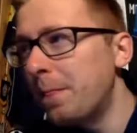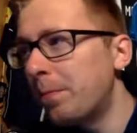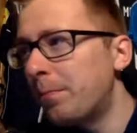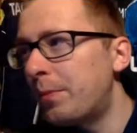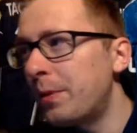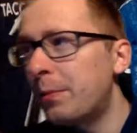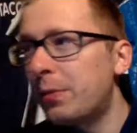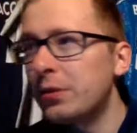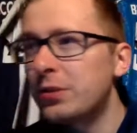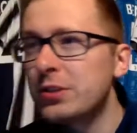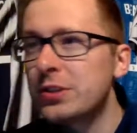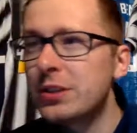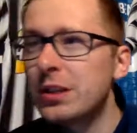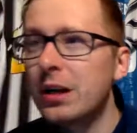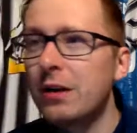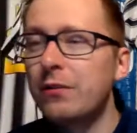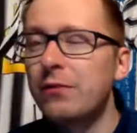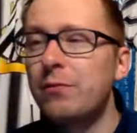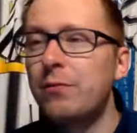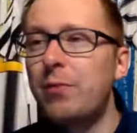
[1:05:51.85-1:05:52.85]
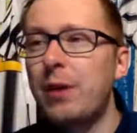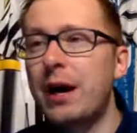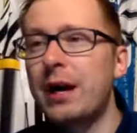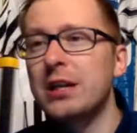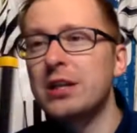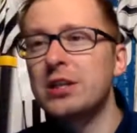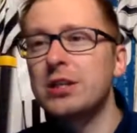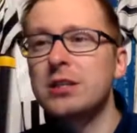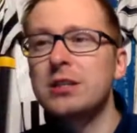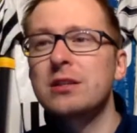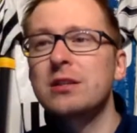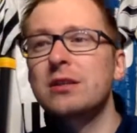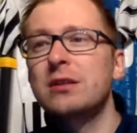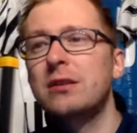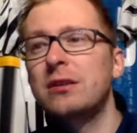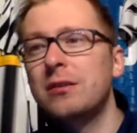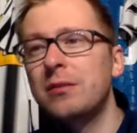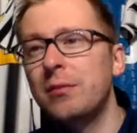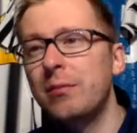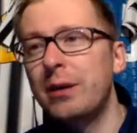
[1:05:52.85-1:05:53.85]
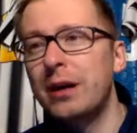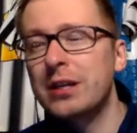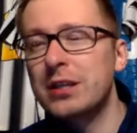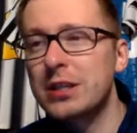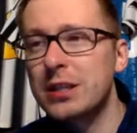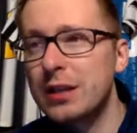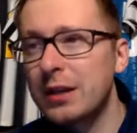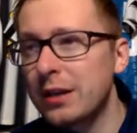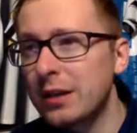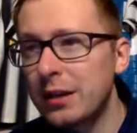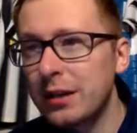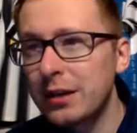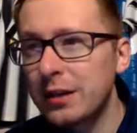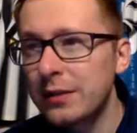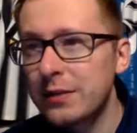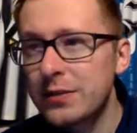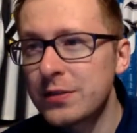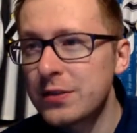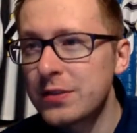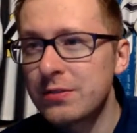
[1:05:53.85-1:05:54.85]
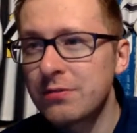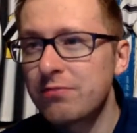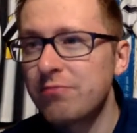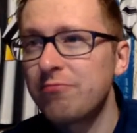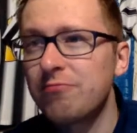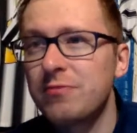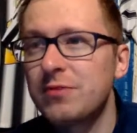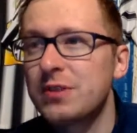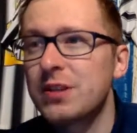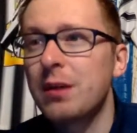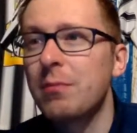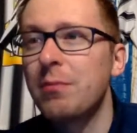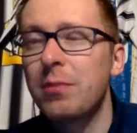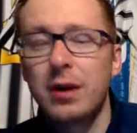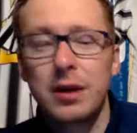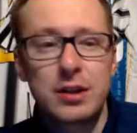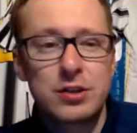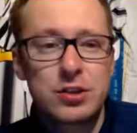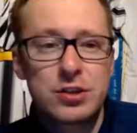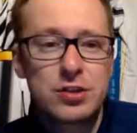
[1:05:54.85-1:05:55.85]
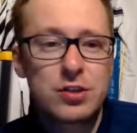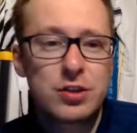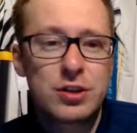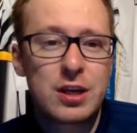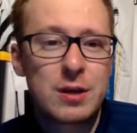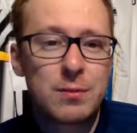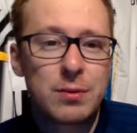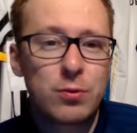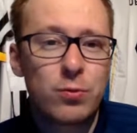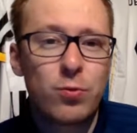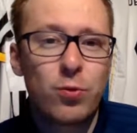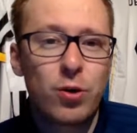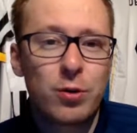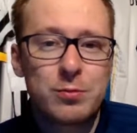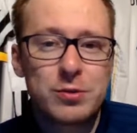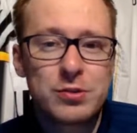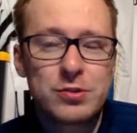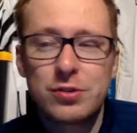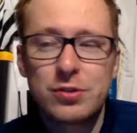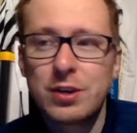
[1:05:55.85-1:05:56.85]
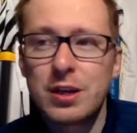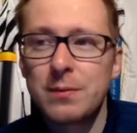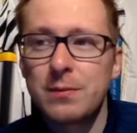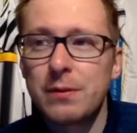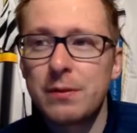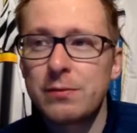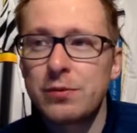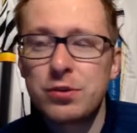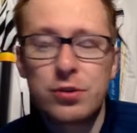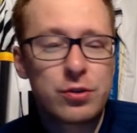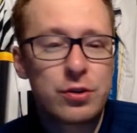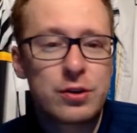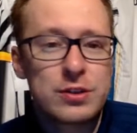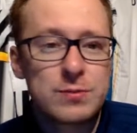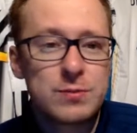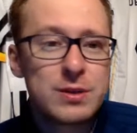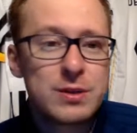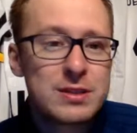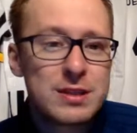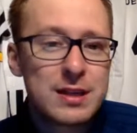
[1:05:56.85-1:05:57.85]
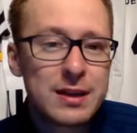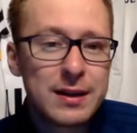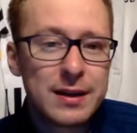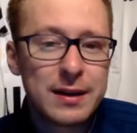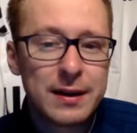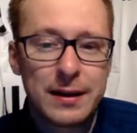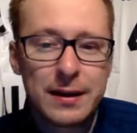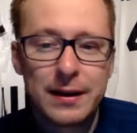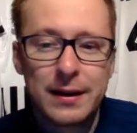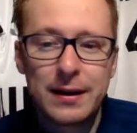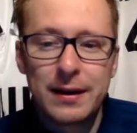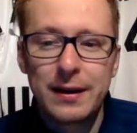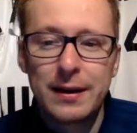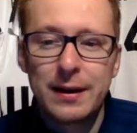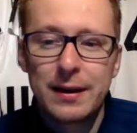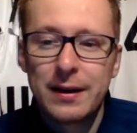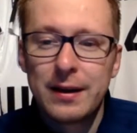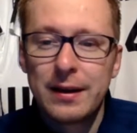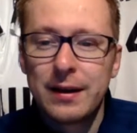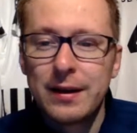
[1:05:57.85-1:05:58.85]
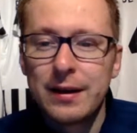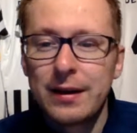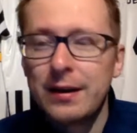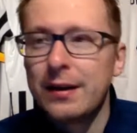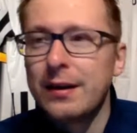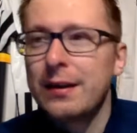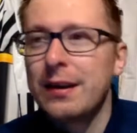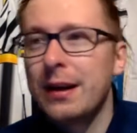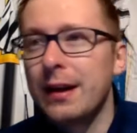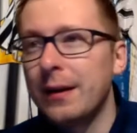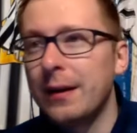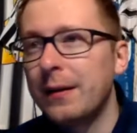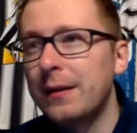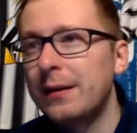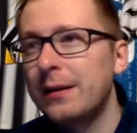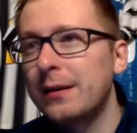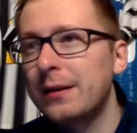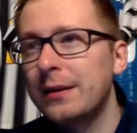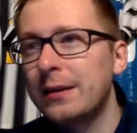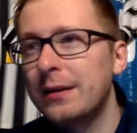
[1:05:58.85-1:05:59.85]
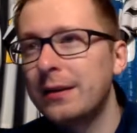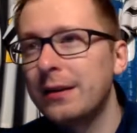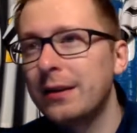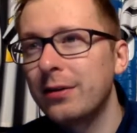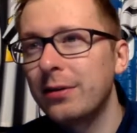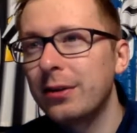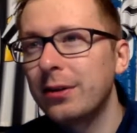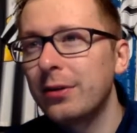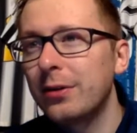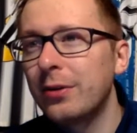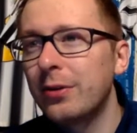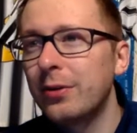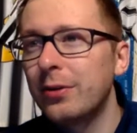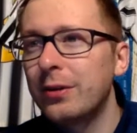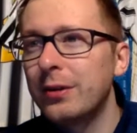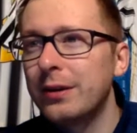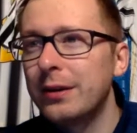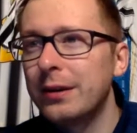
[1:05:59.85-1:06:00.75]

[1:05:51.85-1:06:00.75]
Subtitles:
People just love bashing somebody just to keep it warm, just to keep them journalists busy. Yeah, there we go.